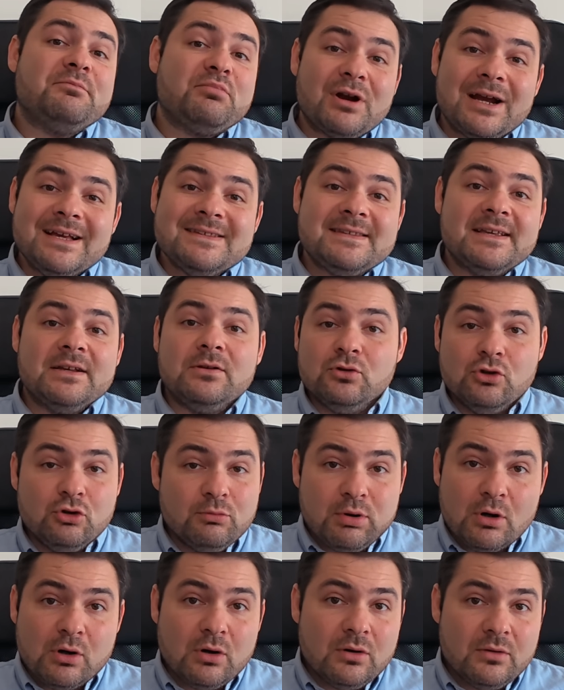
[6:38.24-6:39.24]
pricing
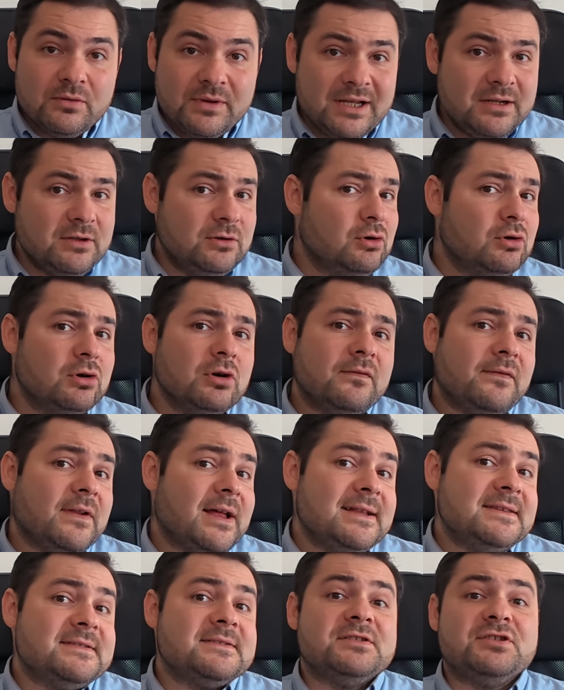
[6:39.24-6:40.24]
loophole that Google
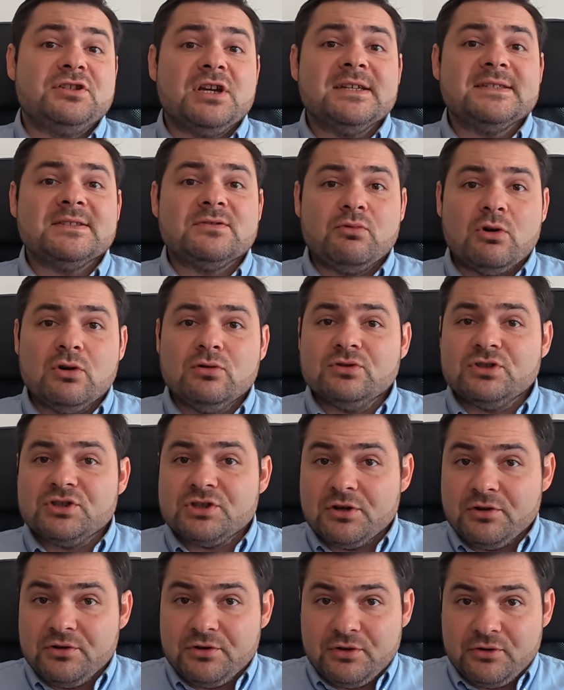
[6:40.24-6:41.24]
Flights just won't
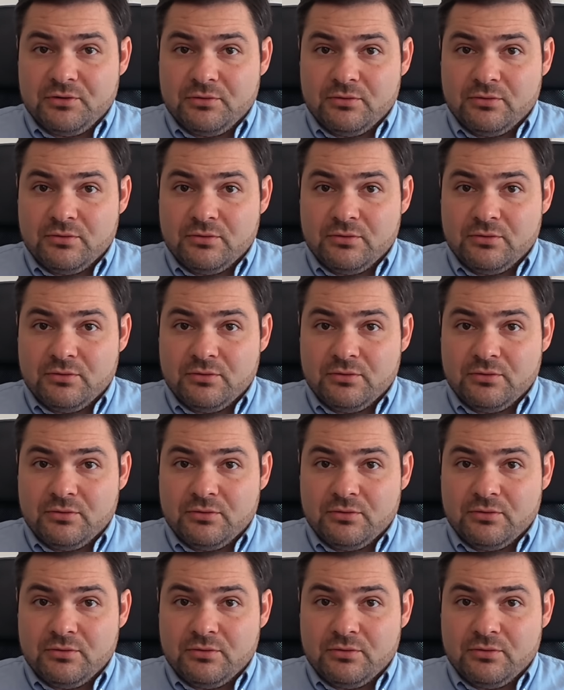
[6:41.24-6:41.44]
show you.